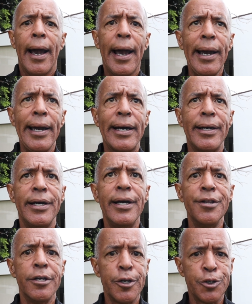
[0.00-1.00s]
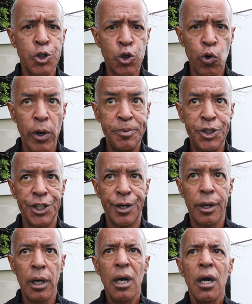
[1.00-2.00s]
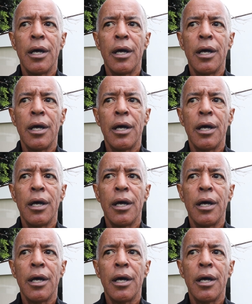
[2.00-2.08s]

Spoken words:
And in the description,